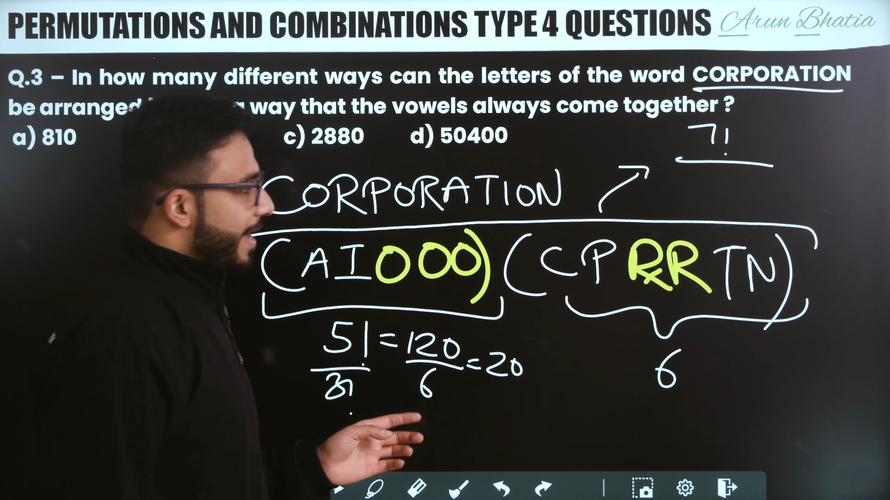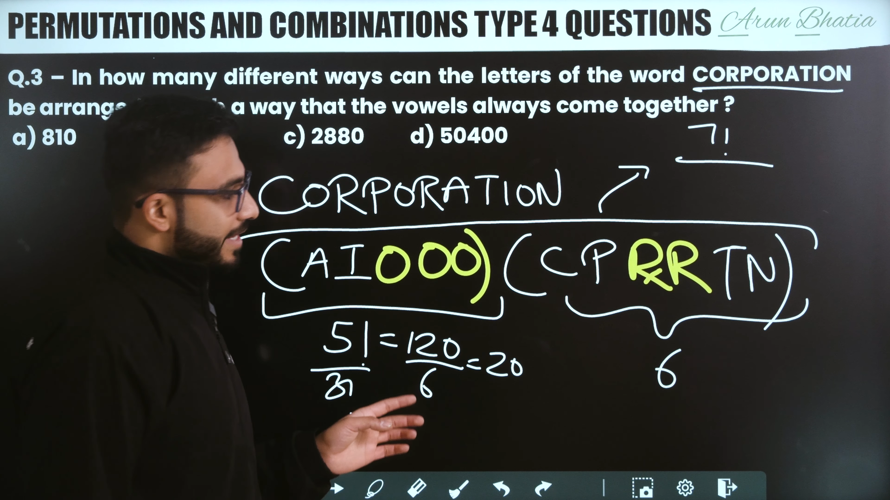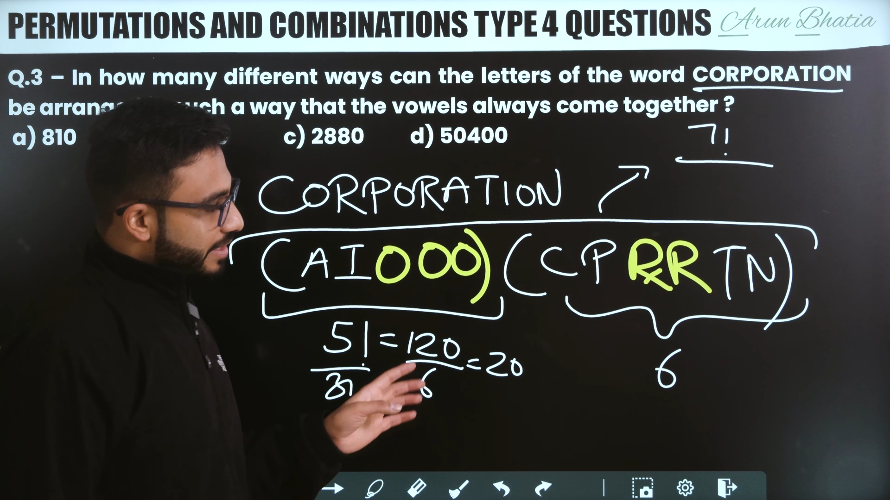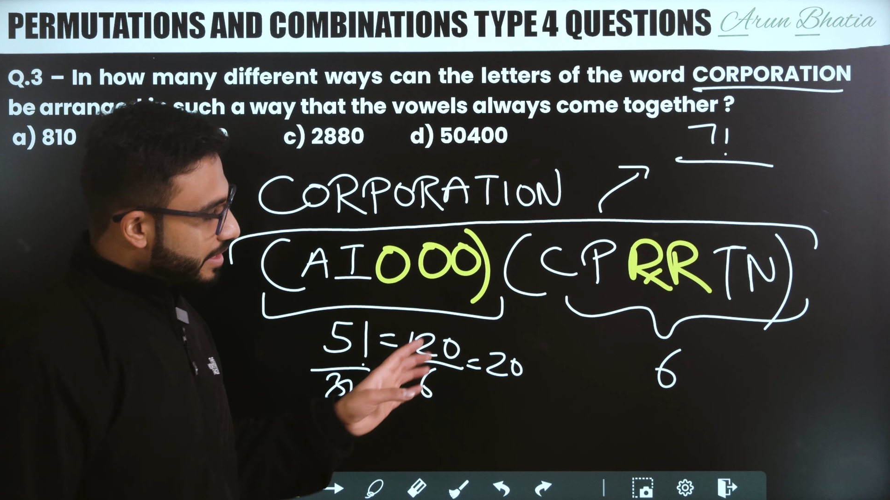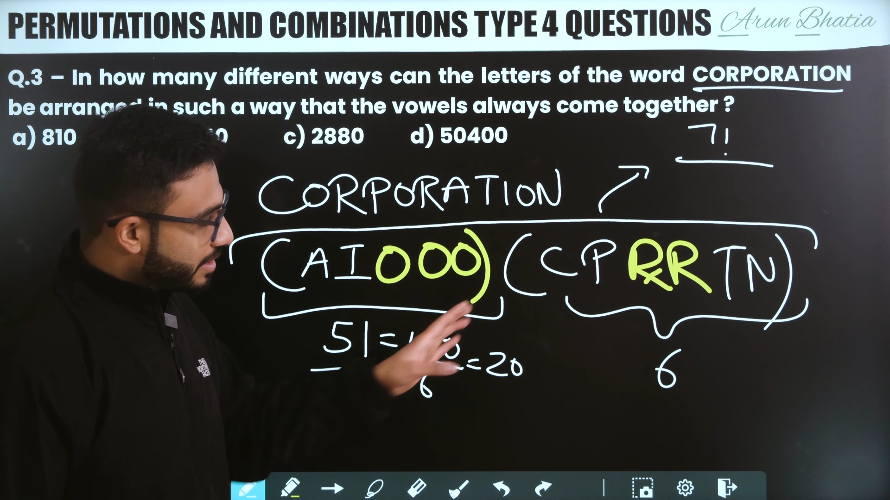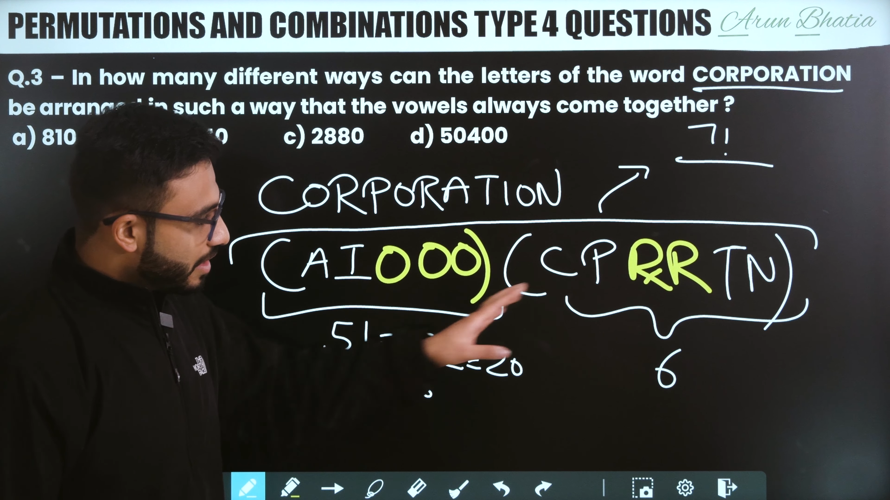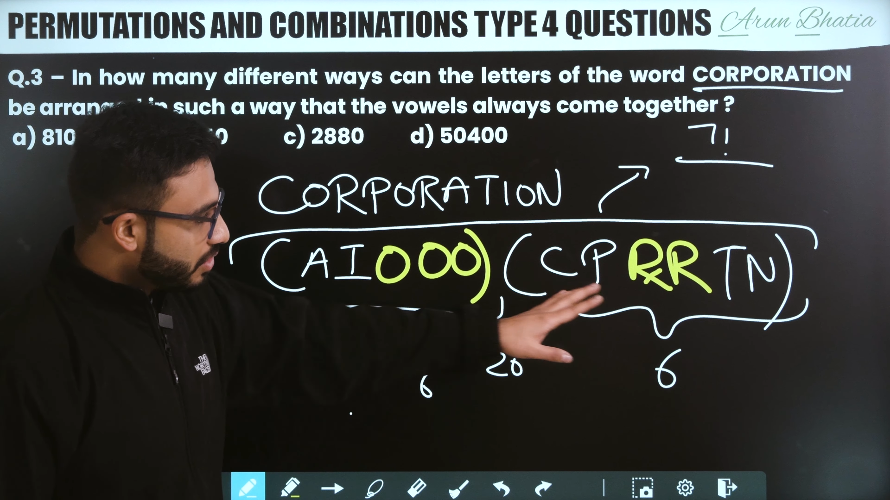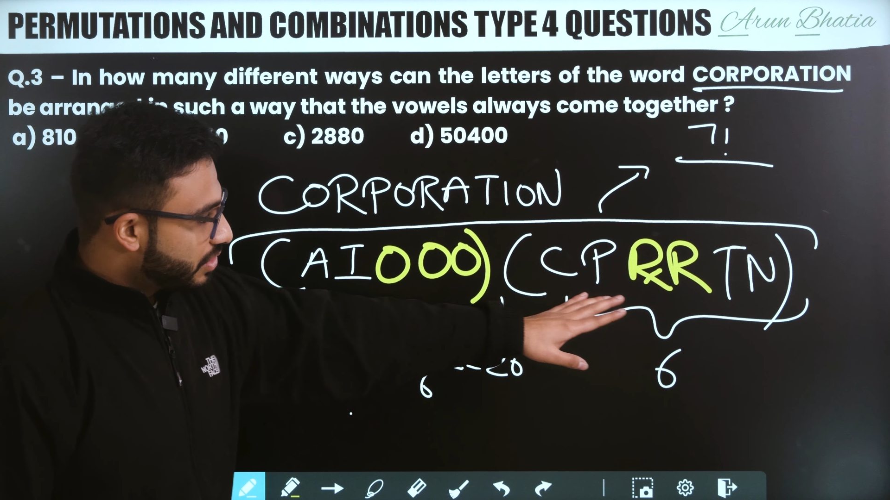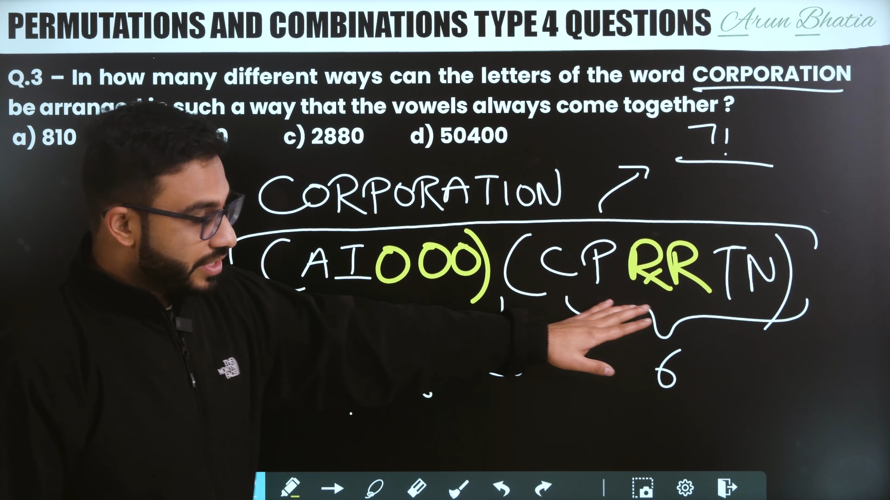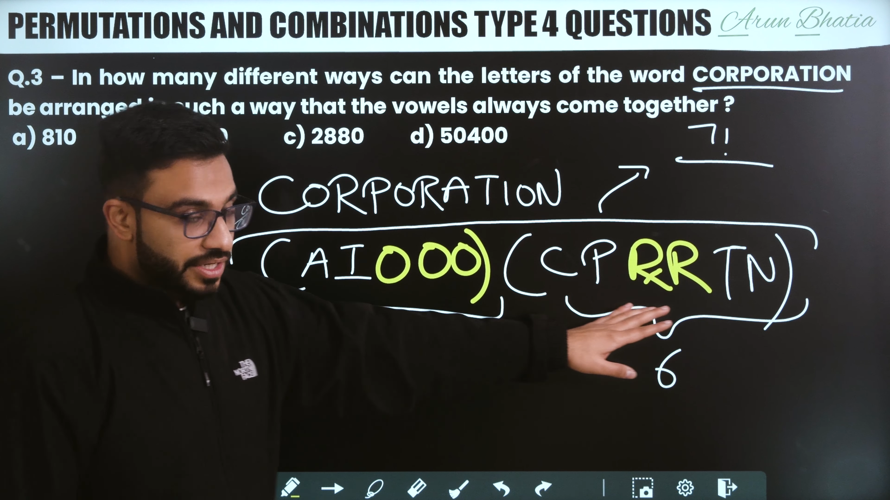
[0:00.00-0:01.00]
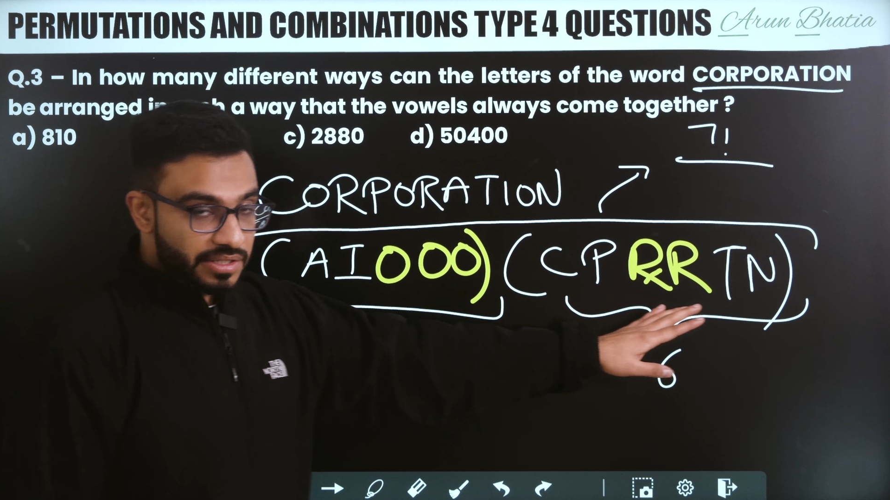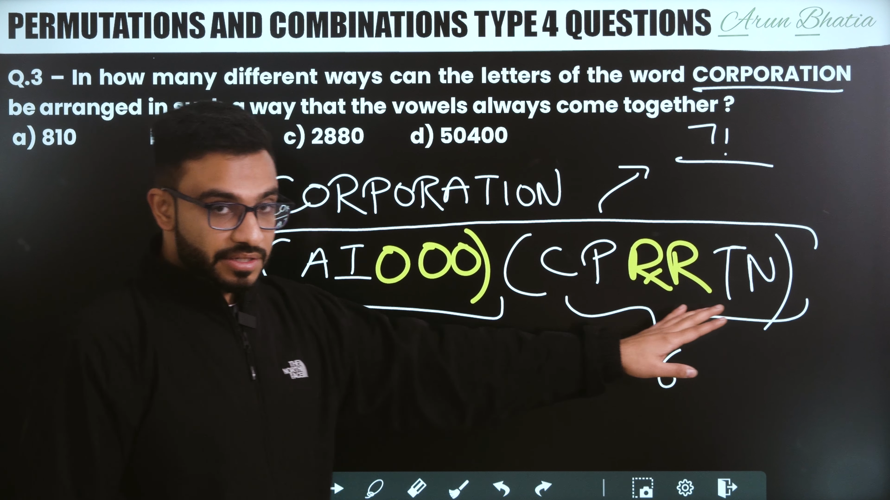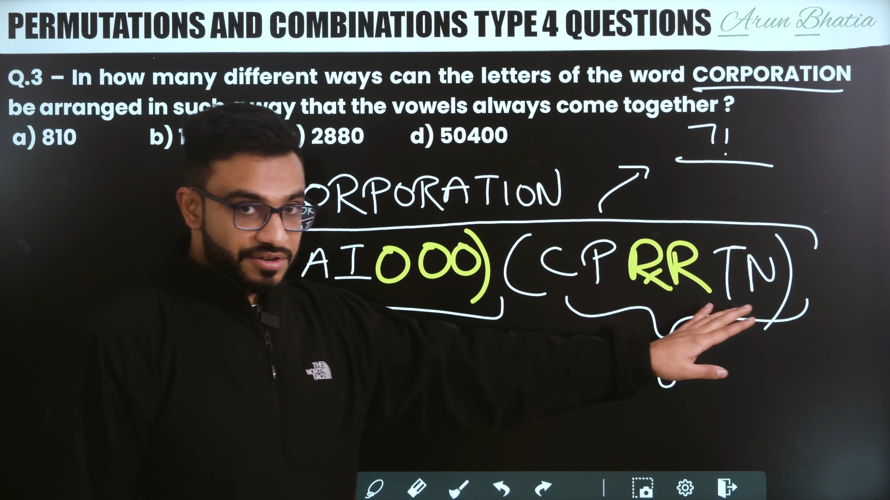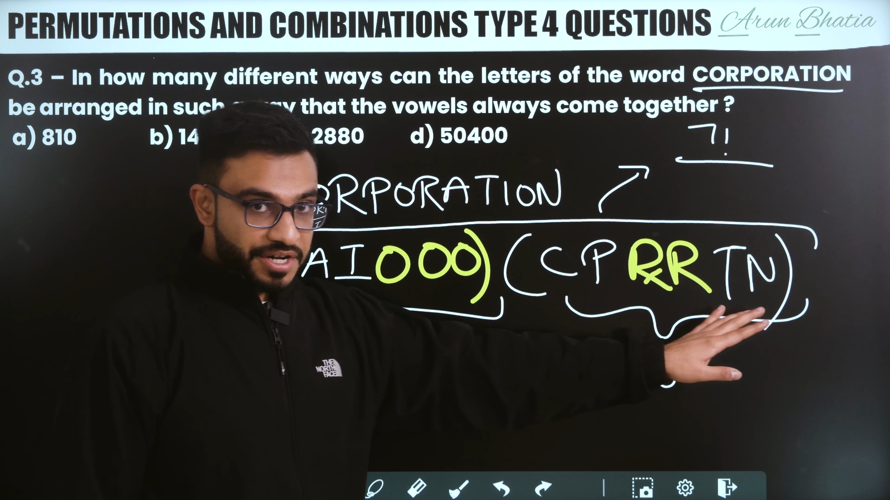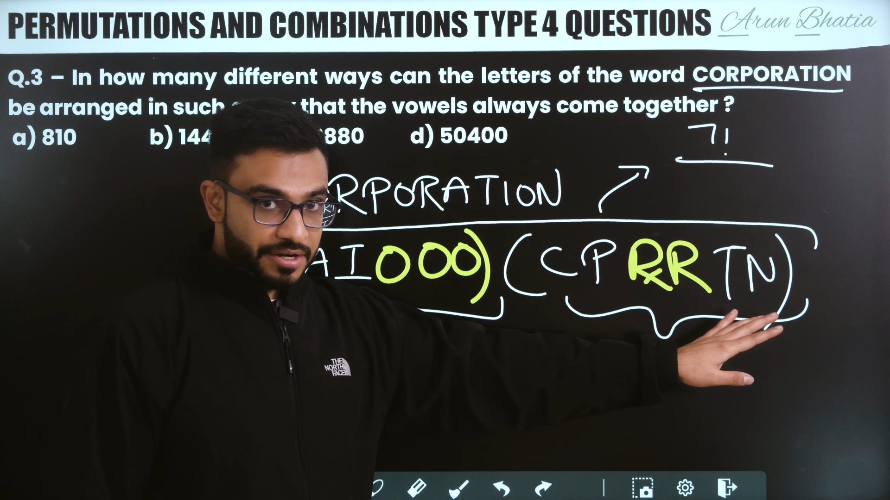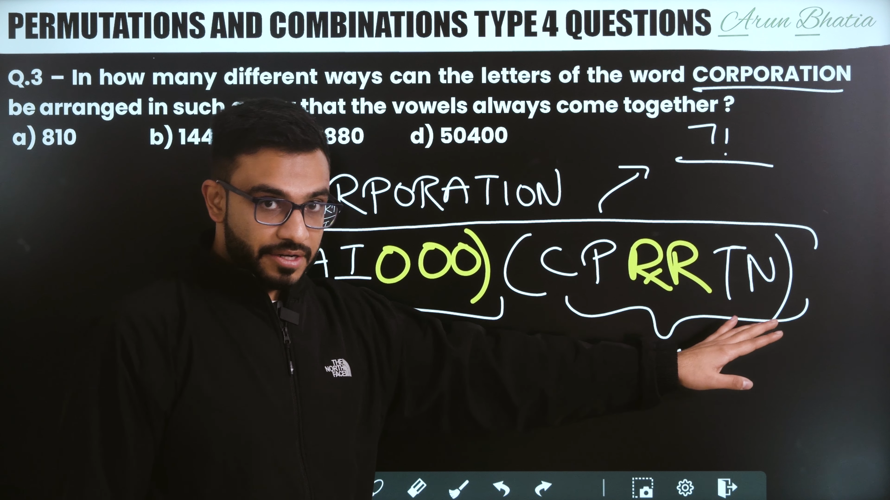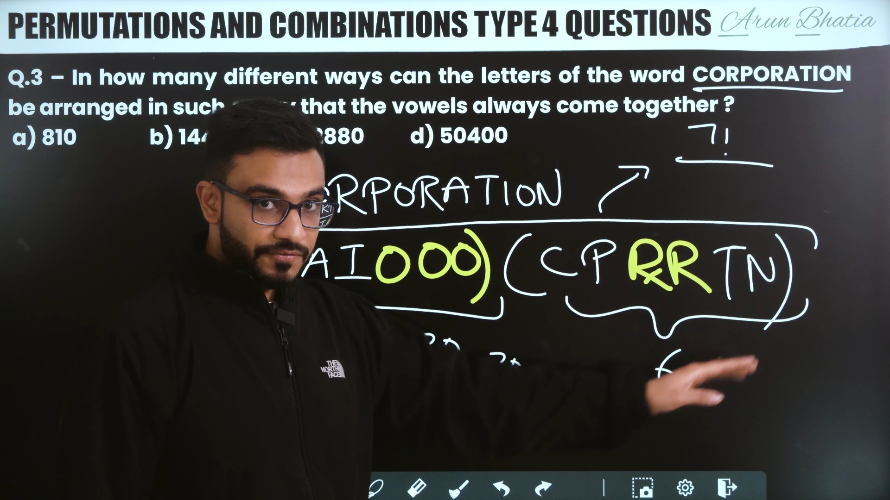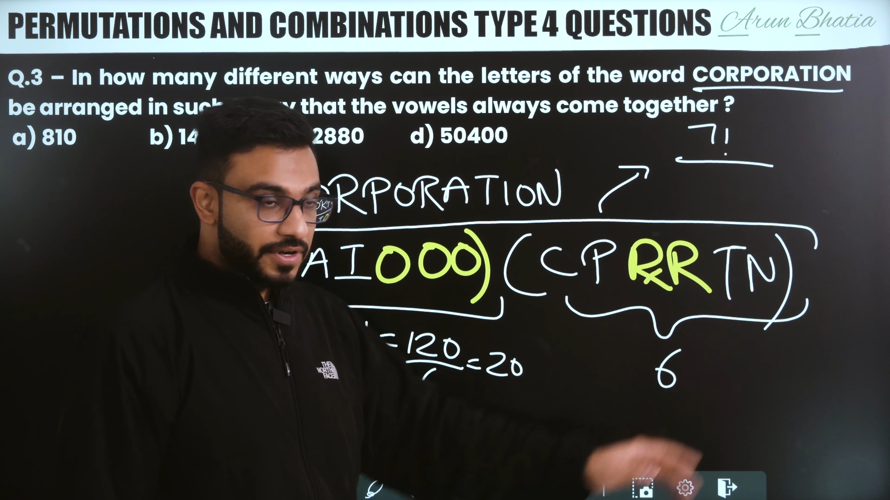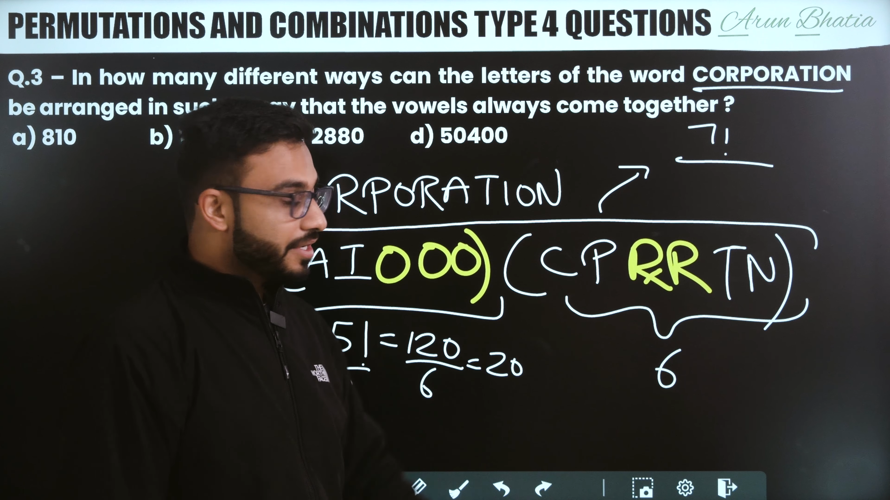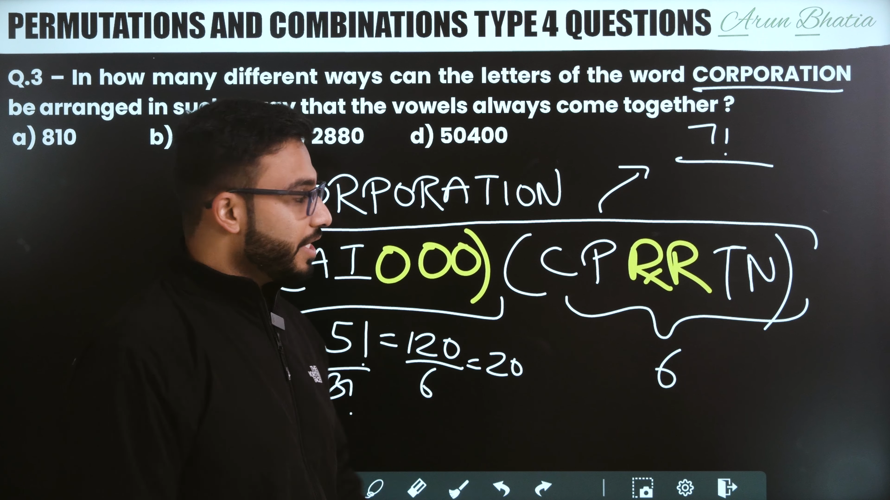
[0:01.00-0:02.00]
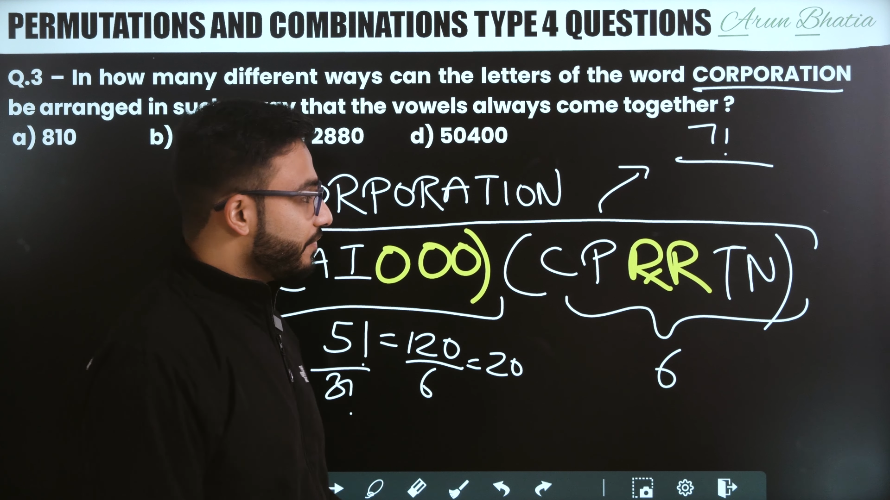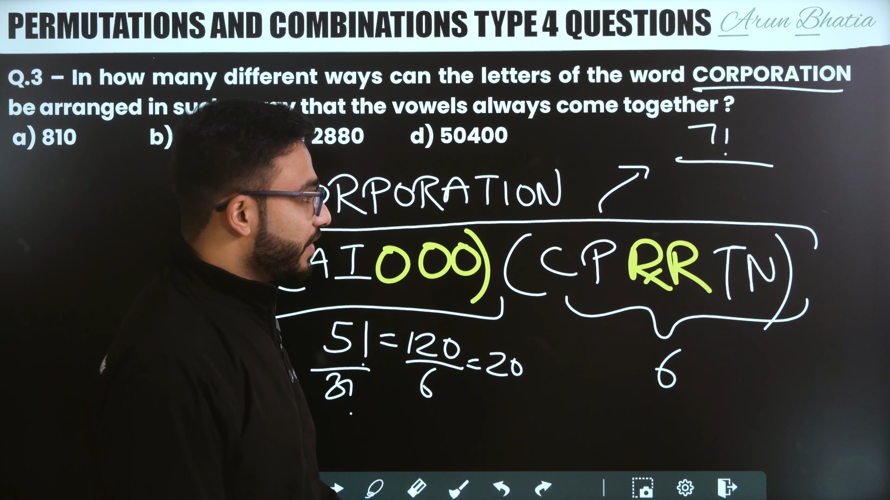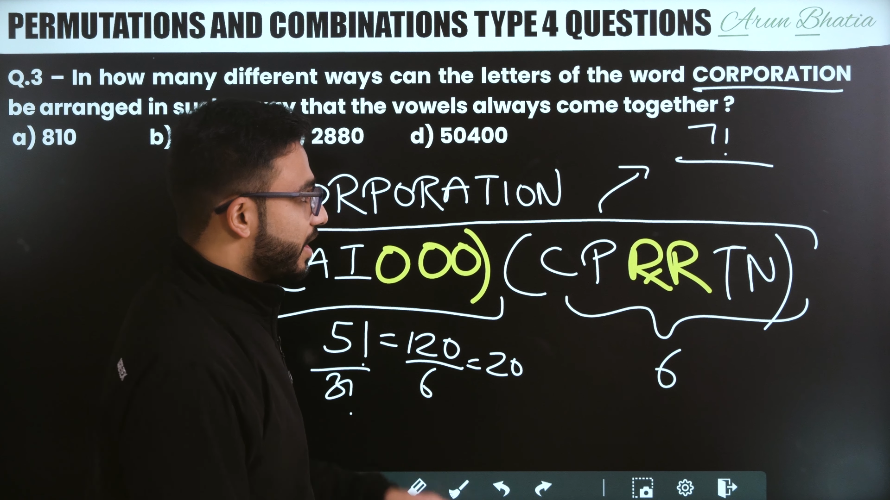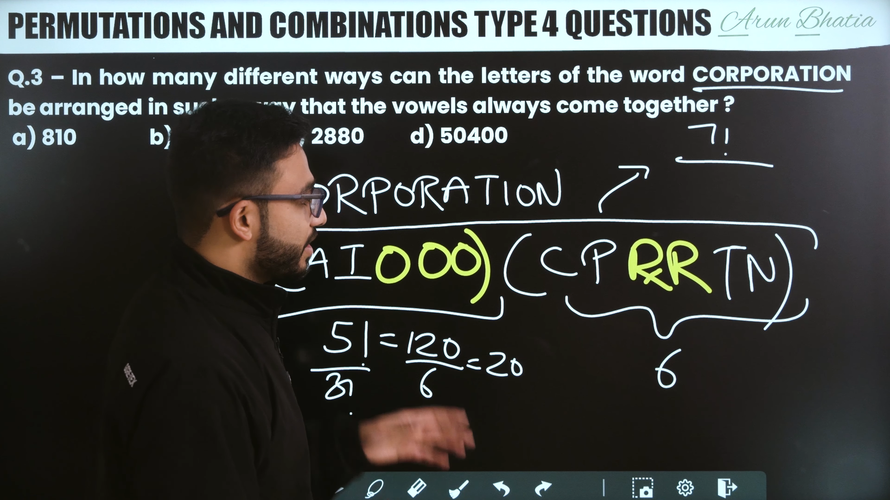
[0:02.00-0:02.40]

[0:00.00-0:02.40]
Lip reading: And since consonants are treated differently, we